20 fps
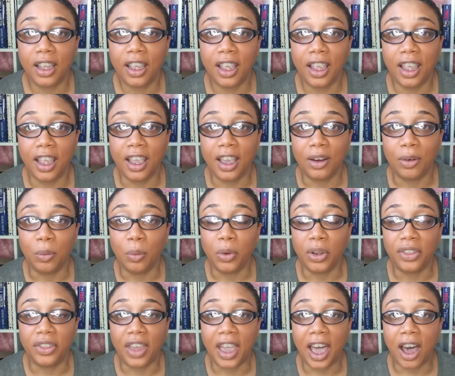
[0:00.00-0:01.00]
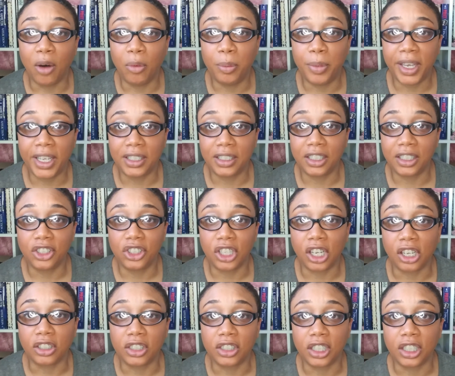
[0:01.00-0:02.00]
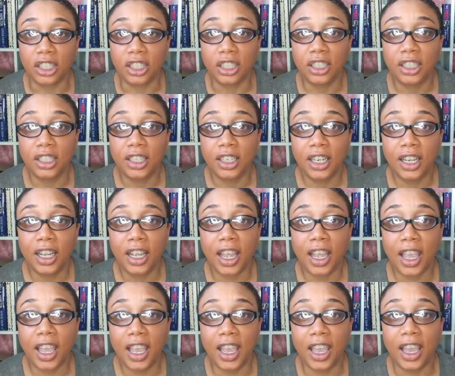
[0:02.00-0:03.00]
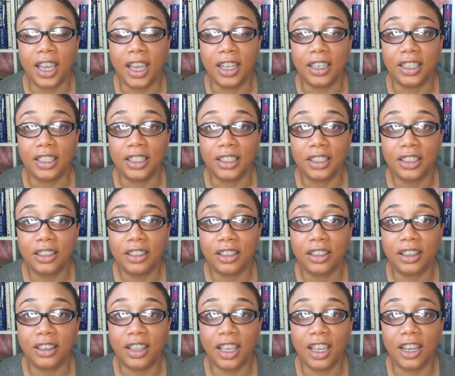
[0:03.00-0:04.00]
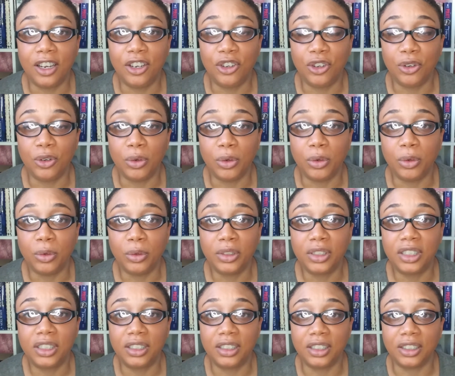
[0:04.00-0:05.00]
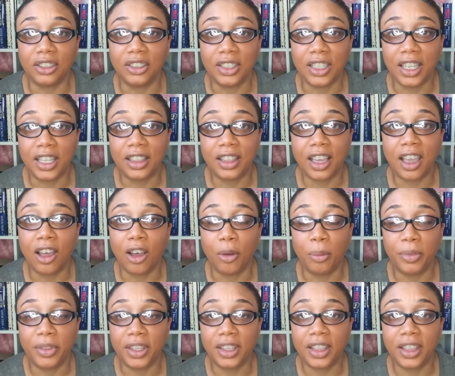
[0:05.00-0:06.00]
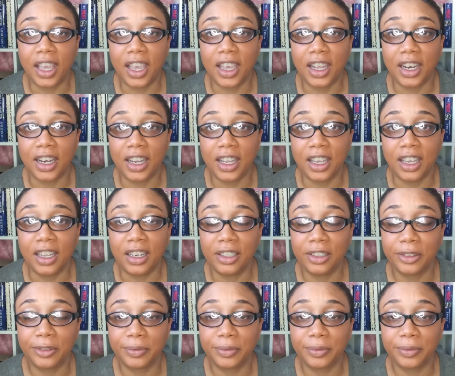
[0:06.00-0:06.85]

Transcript: and without basic shelter, and they do still need the help that they could get.